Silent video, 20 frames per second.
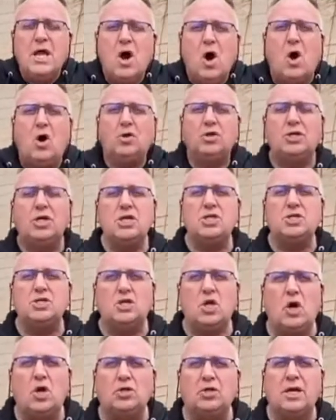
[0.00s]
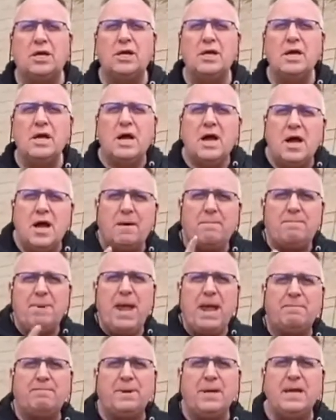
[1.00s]
on his shoulder her
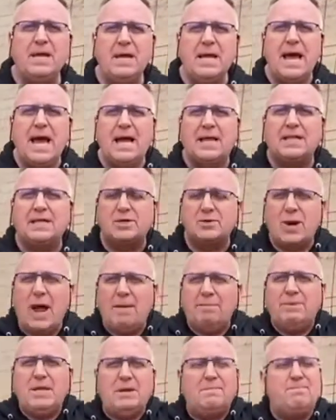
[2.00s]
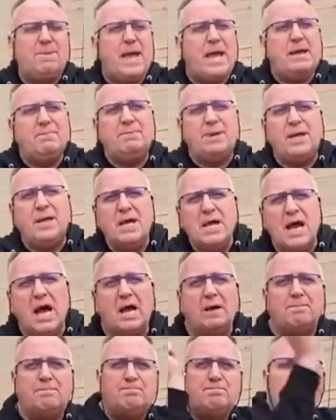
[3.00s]
baby, and grabbed that baby
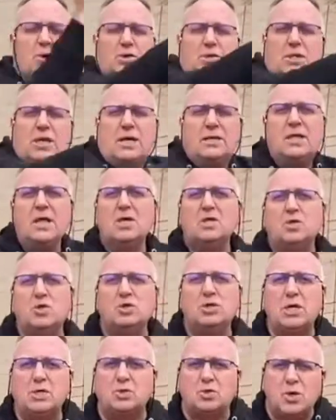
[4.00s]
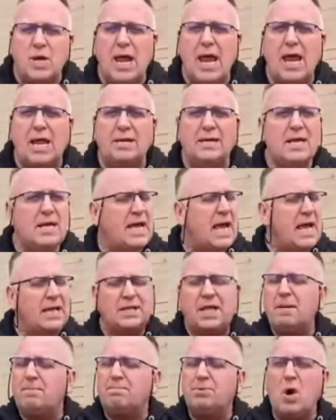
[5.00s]
and put her to the train, and
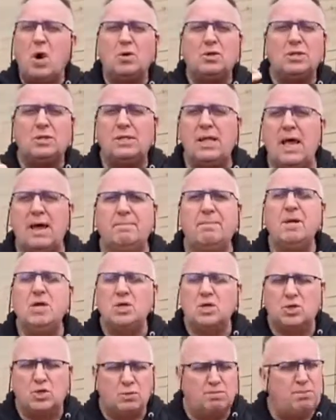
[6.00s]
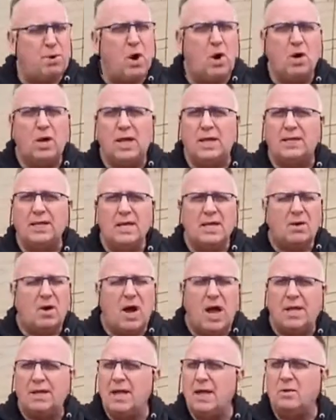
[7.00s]
they brought them to Poland.
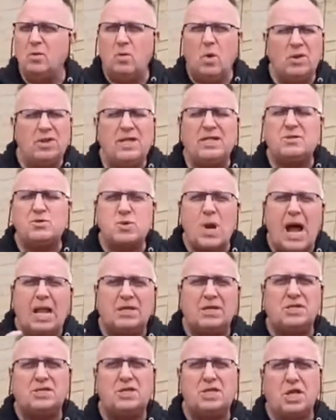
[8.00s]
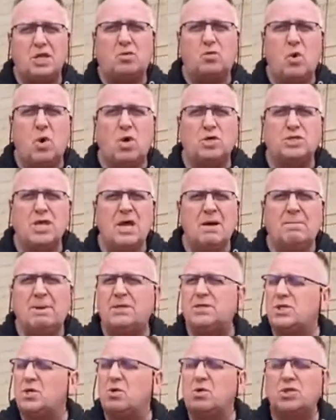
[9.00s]
And then what a tragedy it was, but
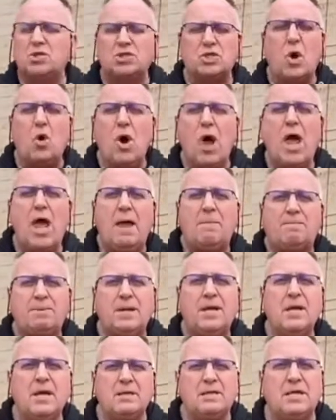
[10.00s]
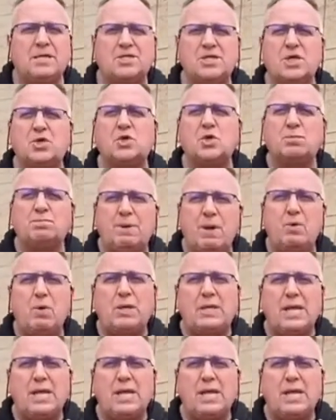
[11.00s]
she was so happy that she could be with